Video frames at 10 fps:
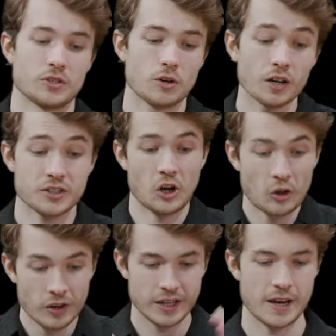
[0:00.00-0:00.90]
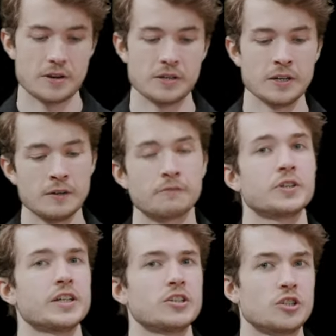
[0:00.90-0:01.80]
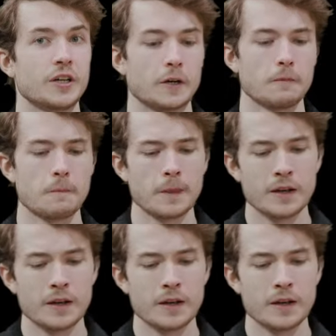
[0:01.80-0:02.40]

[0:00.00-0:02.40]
the strongest hurricane for each year.